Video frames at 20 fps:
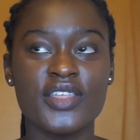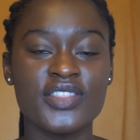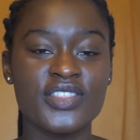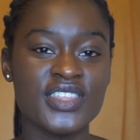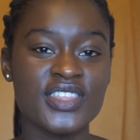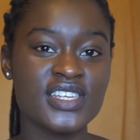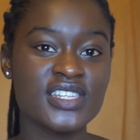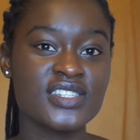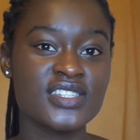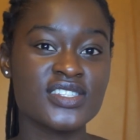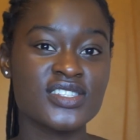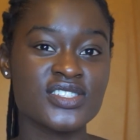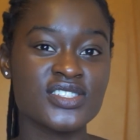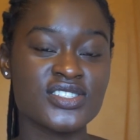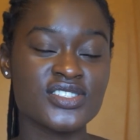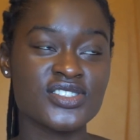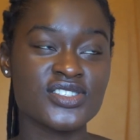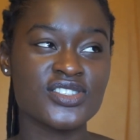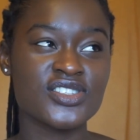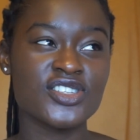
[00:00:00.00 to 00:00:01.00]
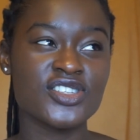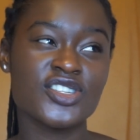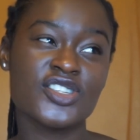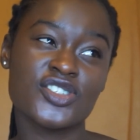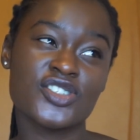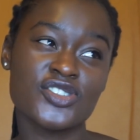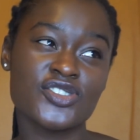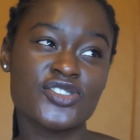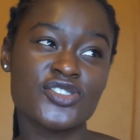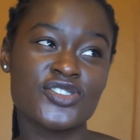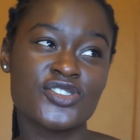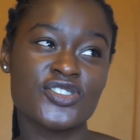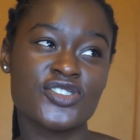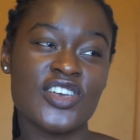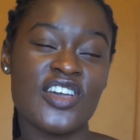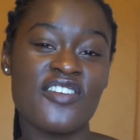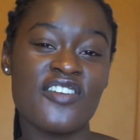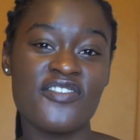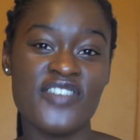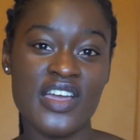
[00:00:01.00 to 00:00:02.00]
This is
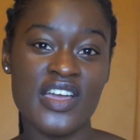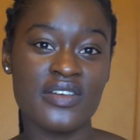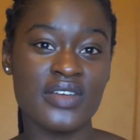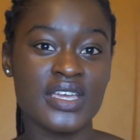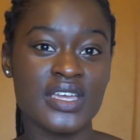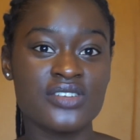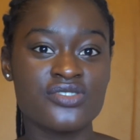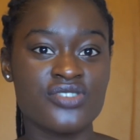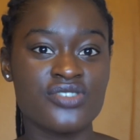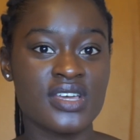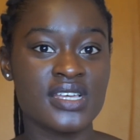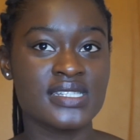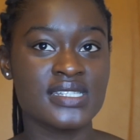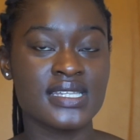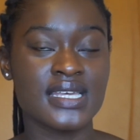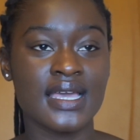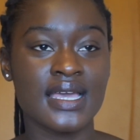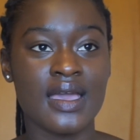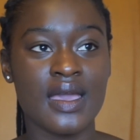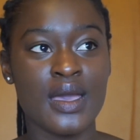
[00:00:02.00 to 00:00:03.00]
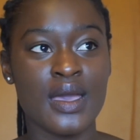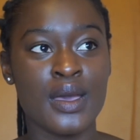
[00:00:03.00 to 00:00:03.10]
very interesting.